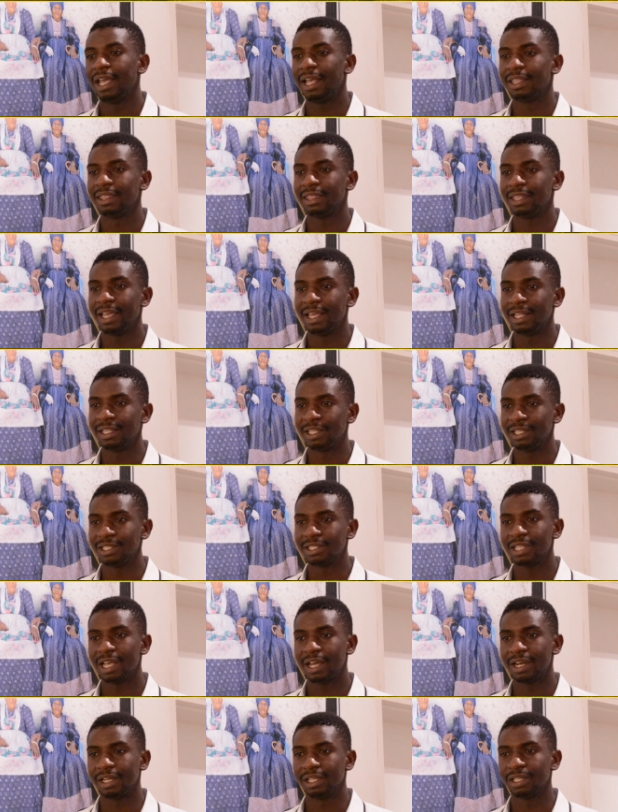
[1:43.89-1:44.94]
And then they
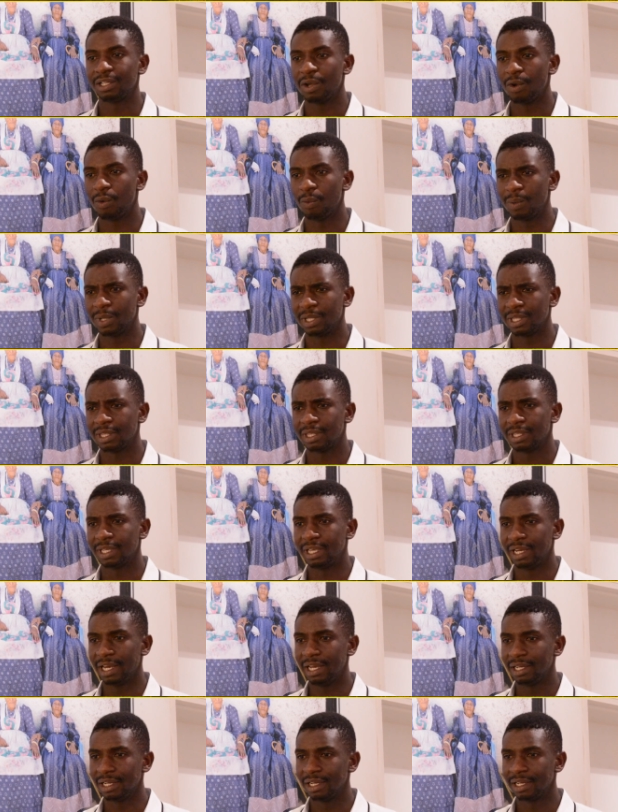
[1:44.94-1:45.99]
started with
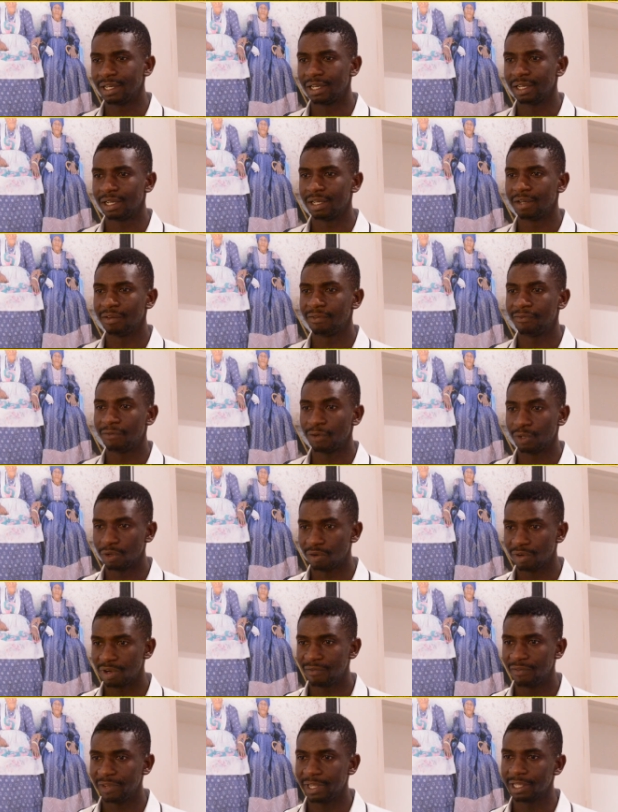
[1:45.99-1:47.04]
creating a
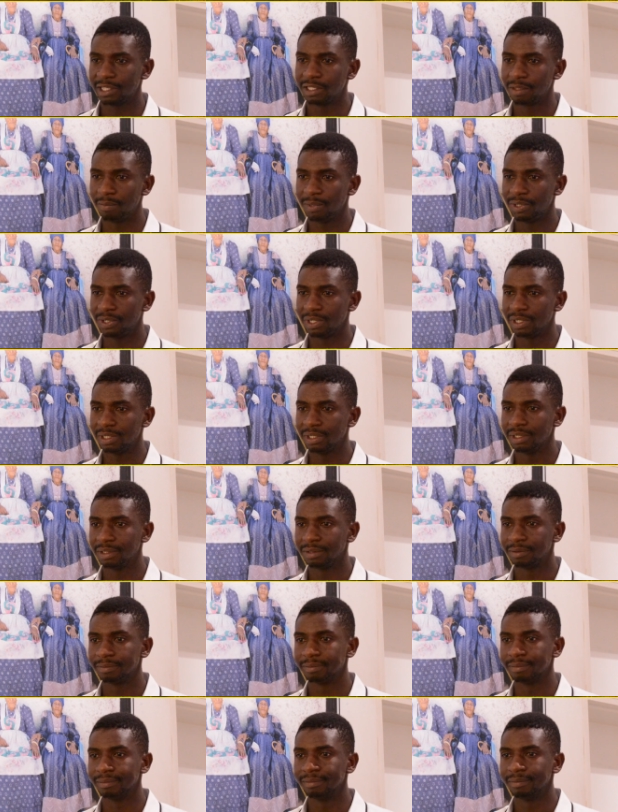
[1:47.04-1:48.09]
photographic
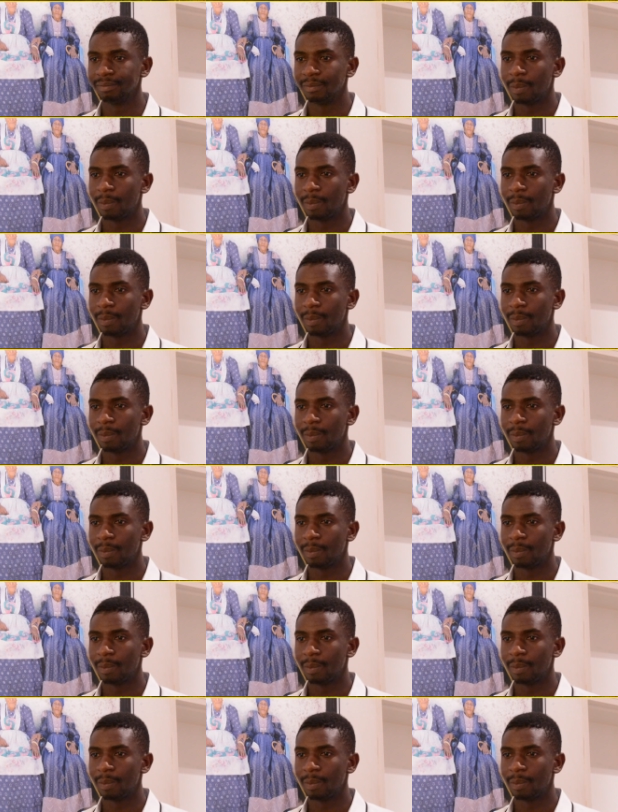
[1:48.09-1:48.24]
exhibition,